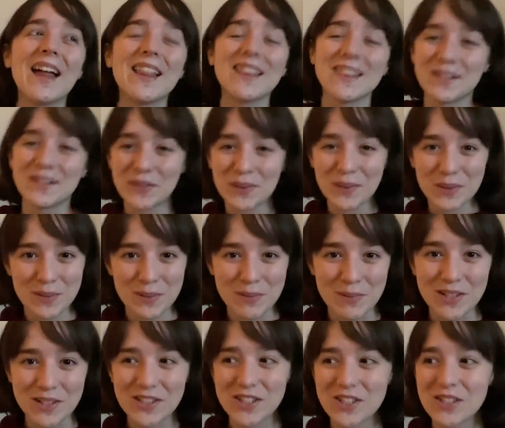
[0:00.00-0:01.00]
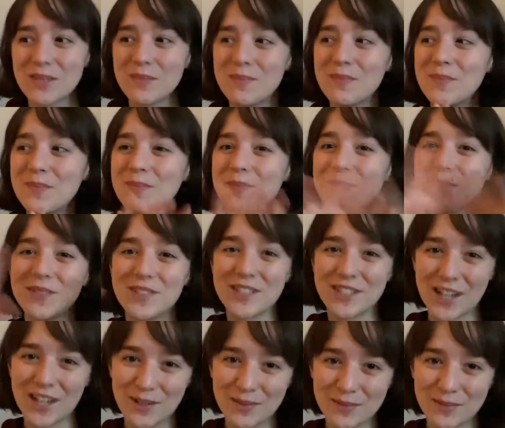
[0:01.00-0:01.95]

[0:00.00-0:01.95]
Love you all so much. Ciao.